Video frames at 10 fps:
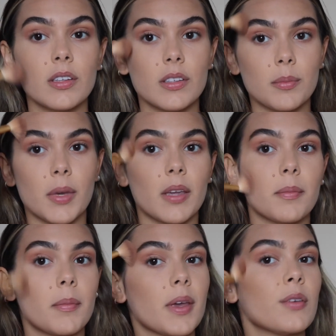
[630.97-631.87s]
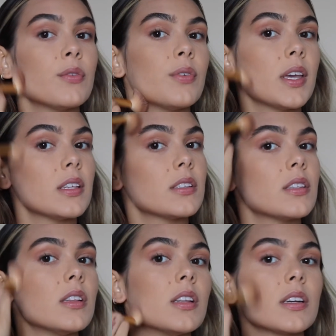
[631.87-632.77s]
to make my face
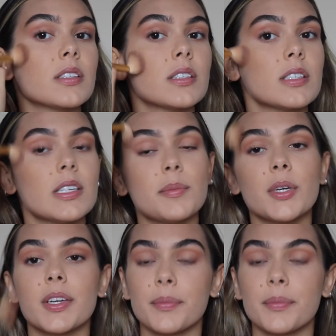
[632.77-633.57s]
look slimmer.